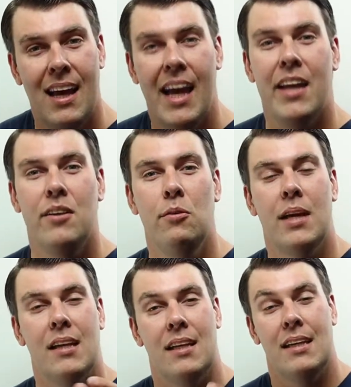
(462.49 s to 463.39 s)
and you
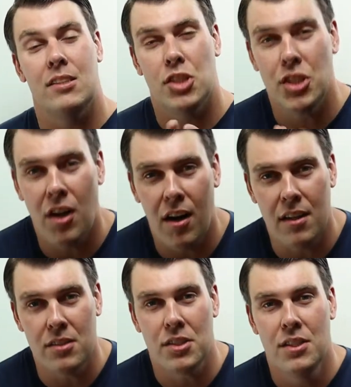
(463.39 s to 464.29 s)
can get
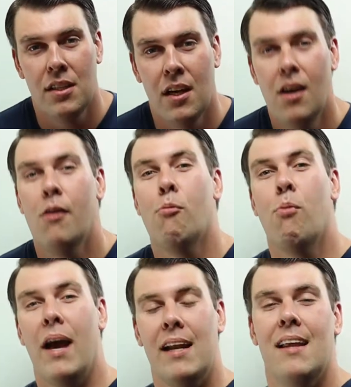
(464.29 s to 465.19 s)
charged
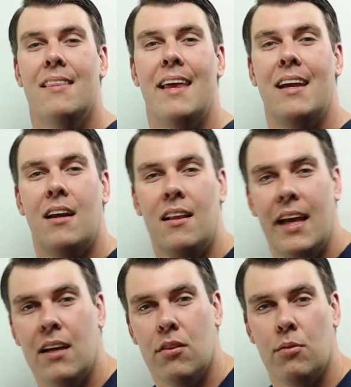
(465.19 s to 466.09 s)
when they
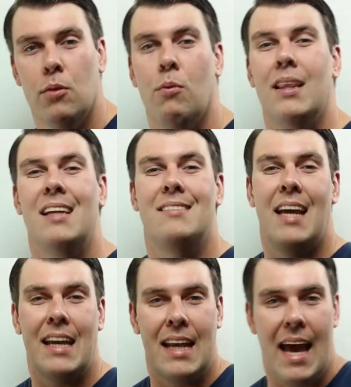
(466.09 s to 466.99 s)
click through, when they
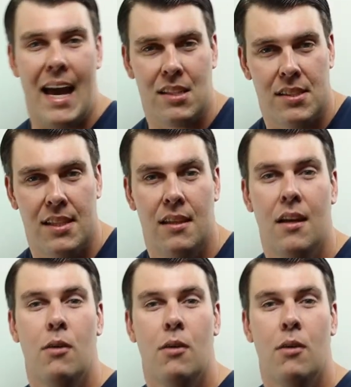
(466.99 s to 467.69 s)
take an action,